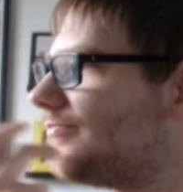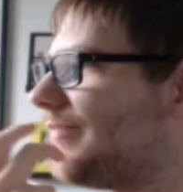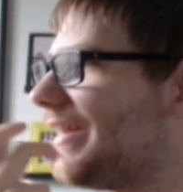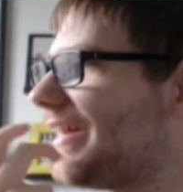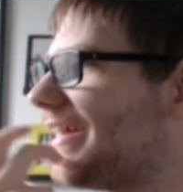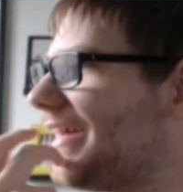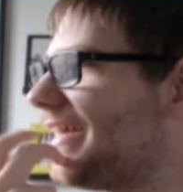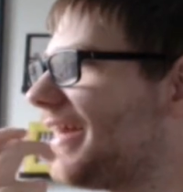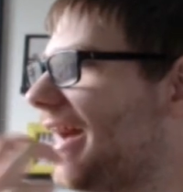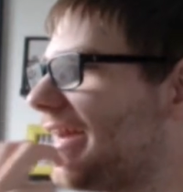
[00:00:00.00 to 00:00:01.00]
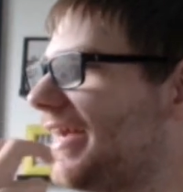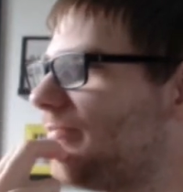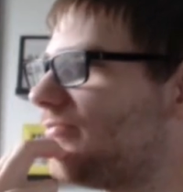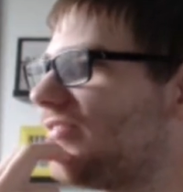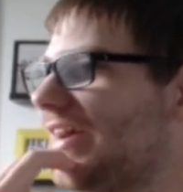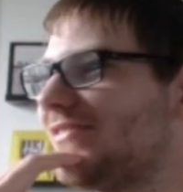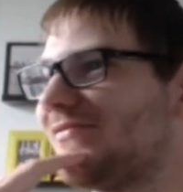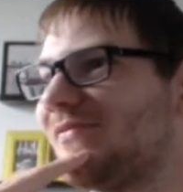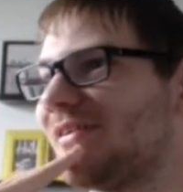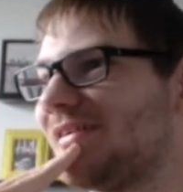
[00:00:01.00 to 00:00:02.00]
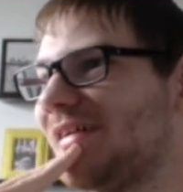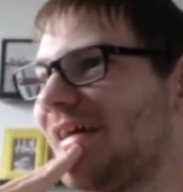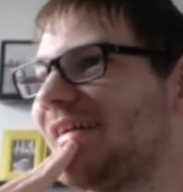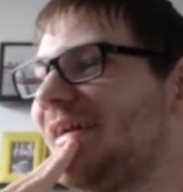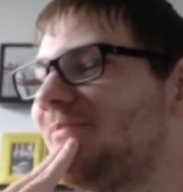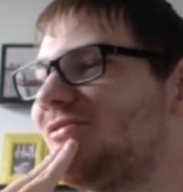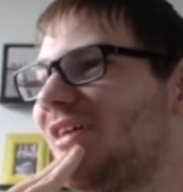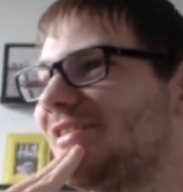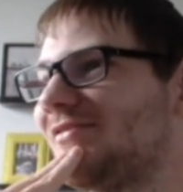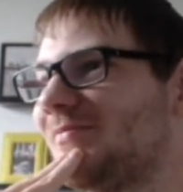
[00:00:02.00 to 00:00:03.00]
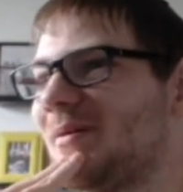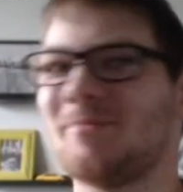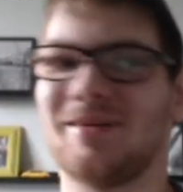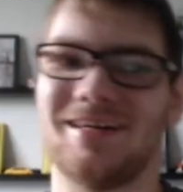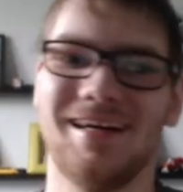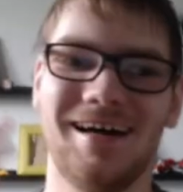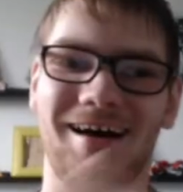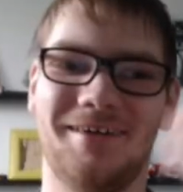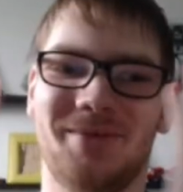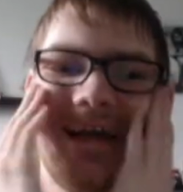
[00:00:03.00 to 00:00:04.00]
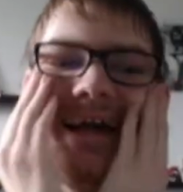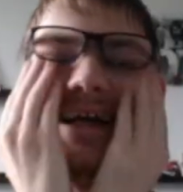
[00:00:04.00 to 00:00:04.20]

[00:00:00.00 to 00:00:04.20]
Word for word: Man, I keep, I keep trying to I keep trying to remember. Oh my god,